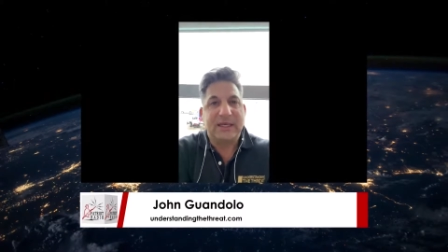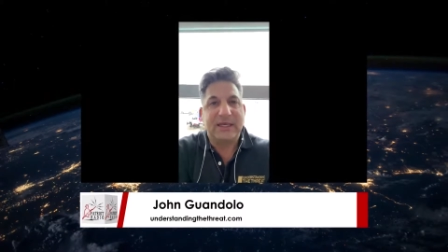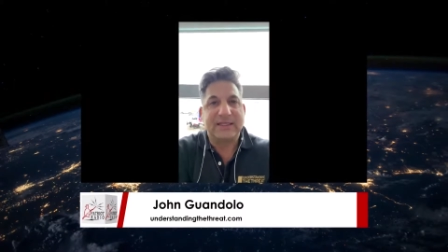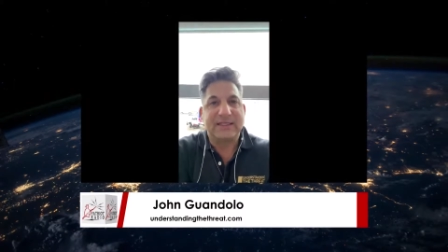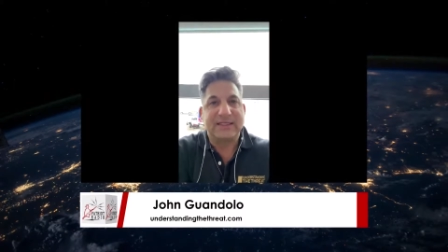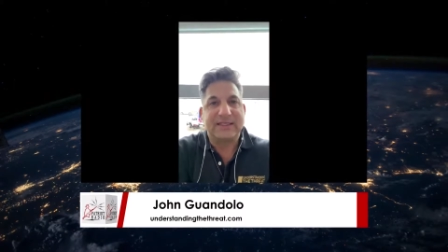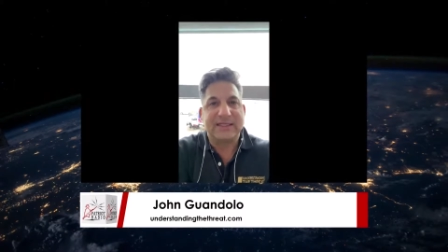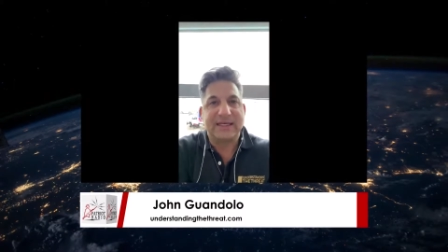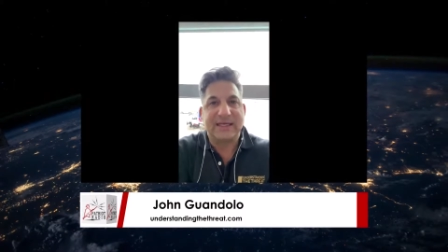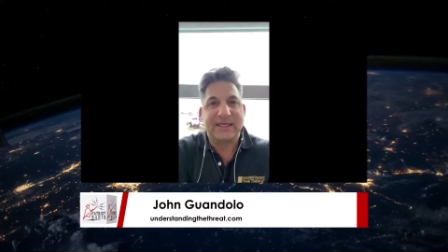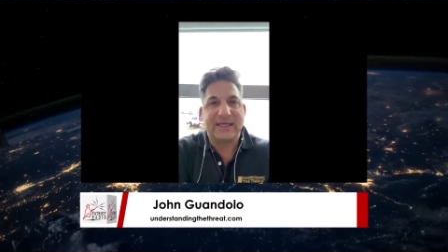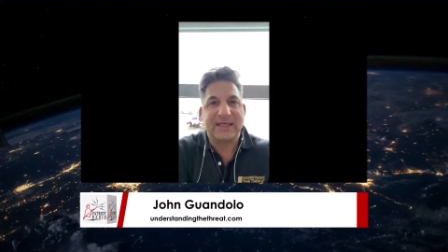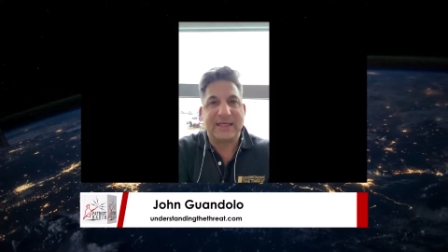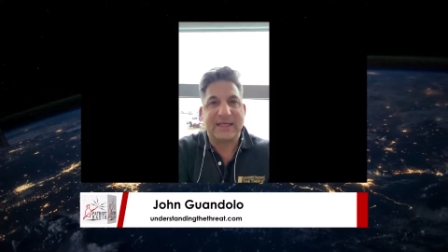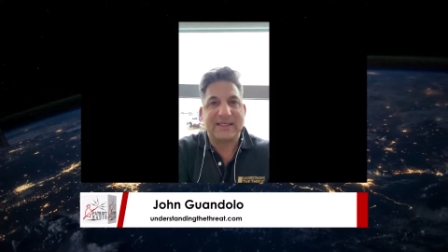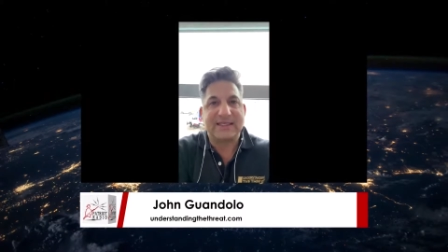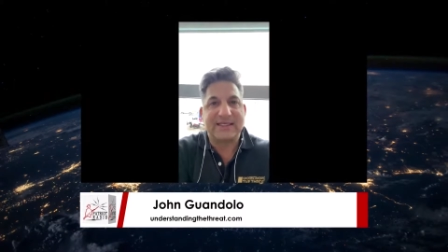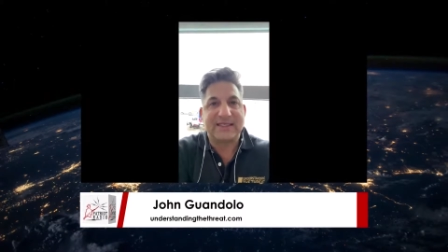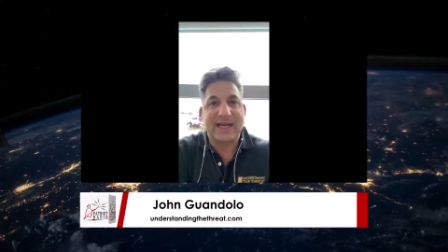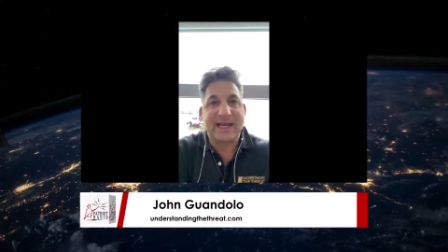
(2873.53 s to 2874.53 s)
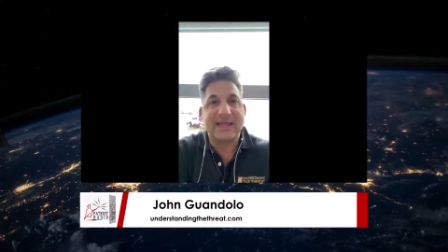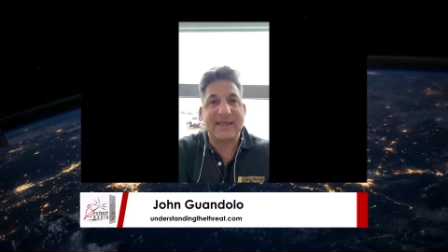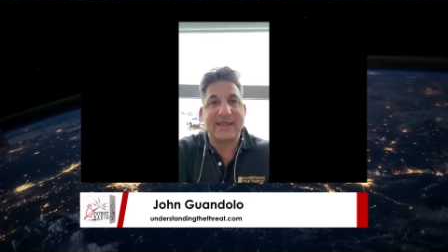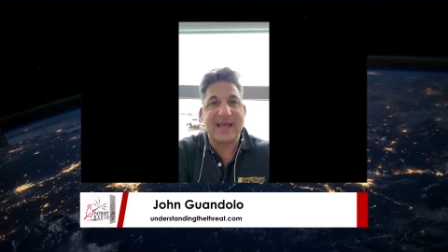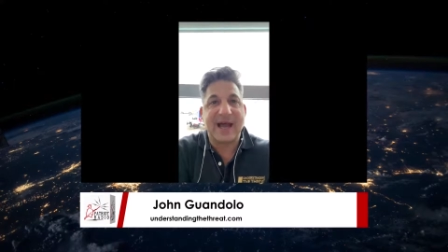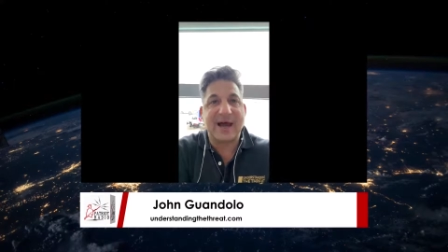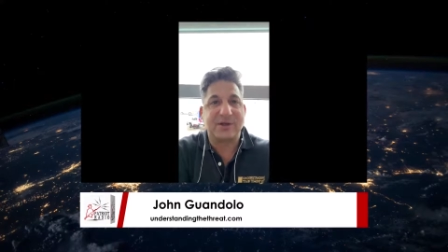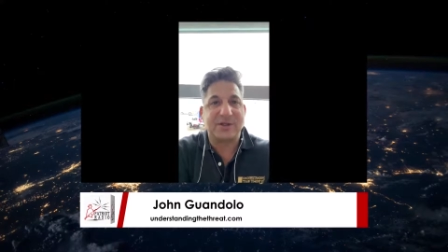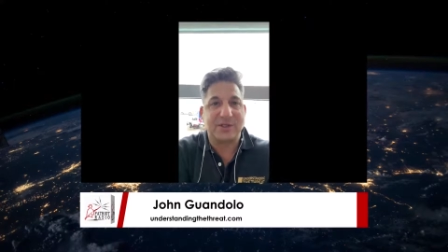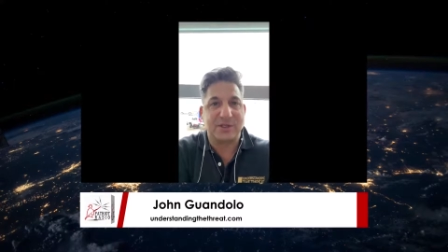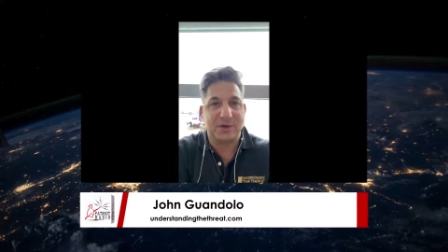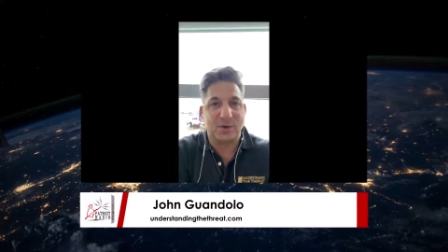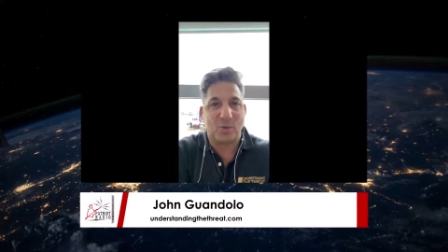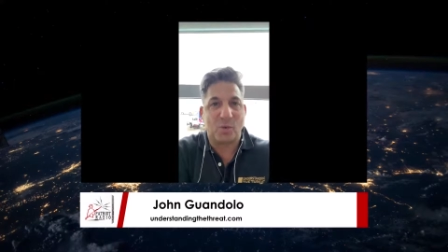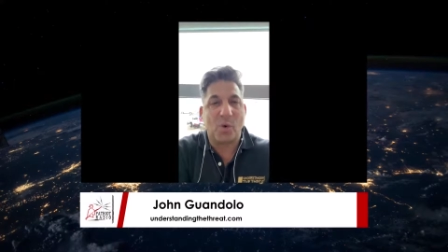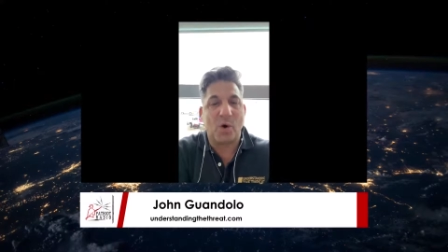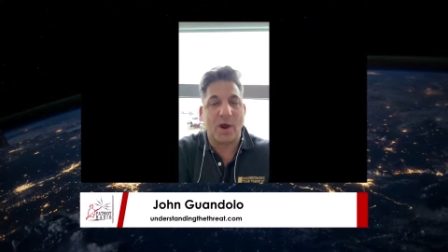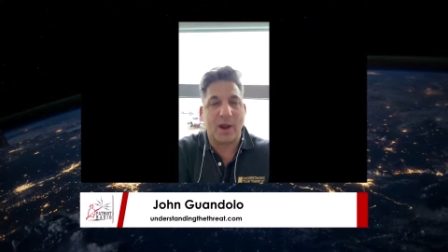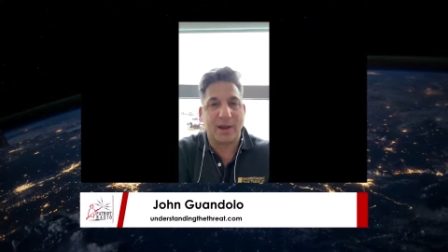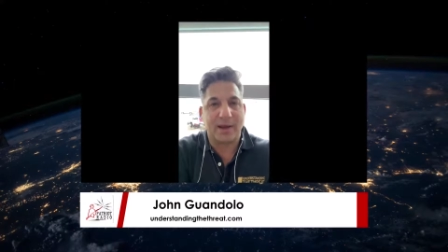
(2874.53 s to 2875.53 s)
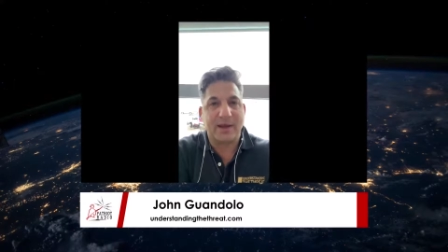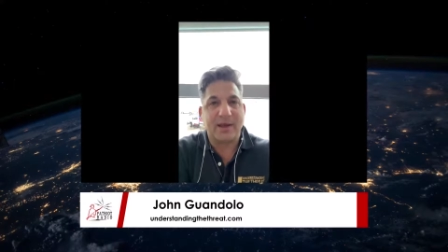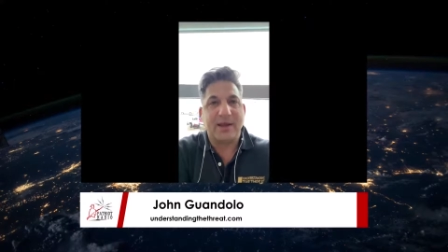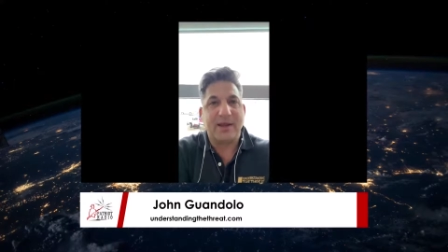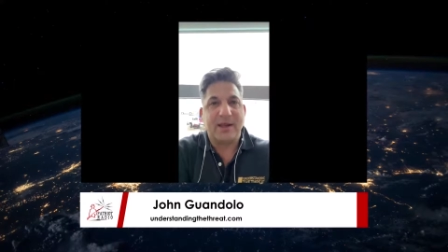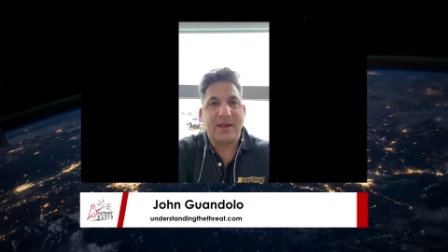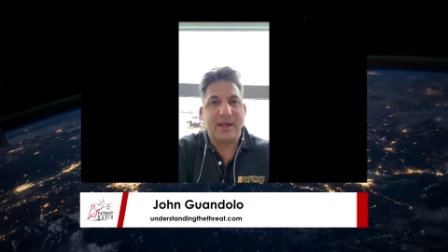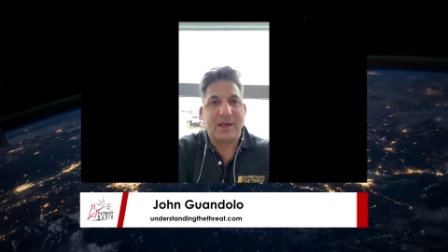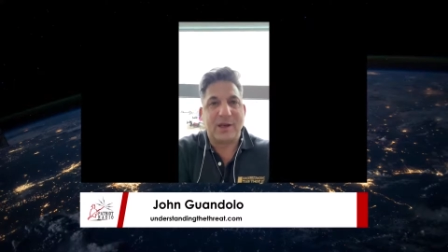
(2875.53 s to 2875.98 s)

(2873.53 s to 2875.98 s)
It's 10,000 to 1,